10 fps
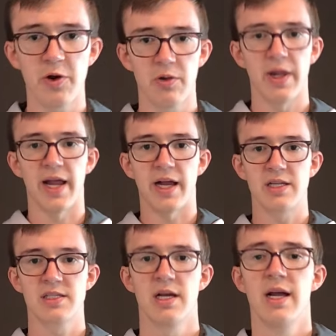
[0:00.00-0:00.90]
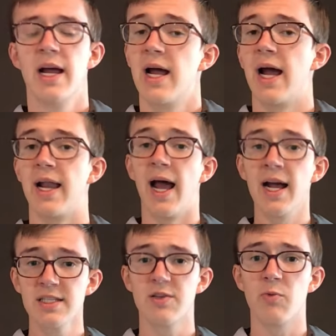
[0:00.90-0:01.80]
your legs. And
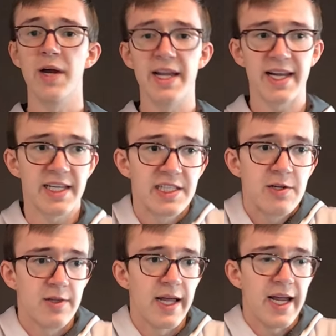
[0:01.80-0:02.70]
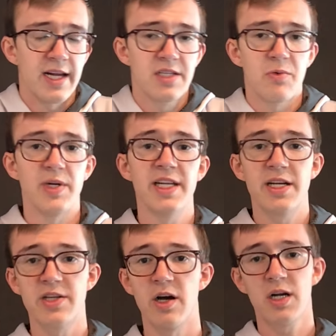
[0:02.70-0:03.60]
as the weight gets to your legs, we need to
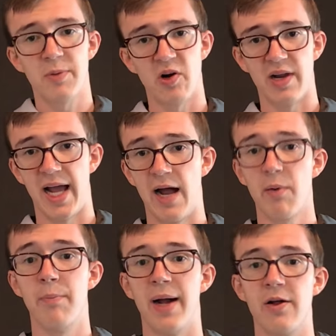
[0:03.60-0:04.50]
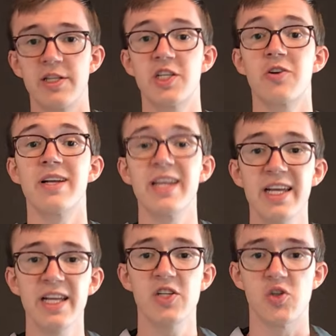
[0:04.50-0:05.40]
talk about how to balance your
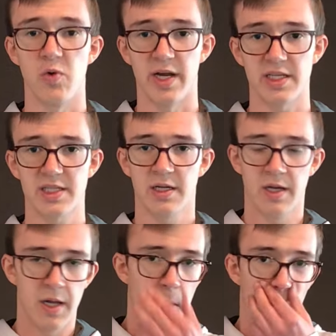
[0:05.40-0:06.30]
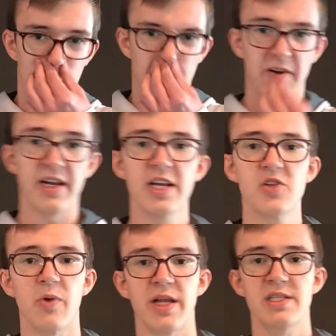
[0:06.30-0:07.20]
knee joints. Your knee
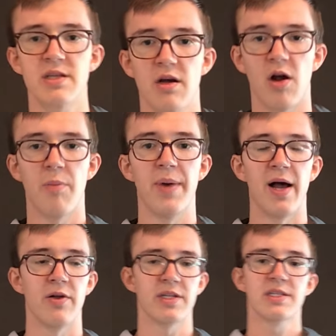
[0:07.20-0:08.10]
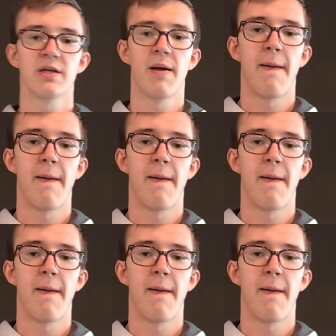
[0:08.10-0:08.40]
joints are balanced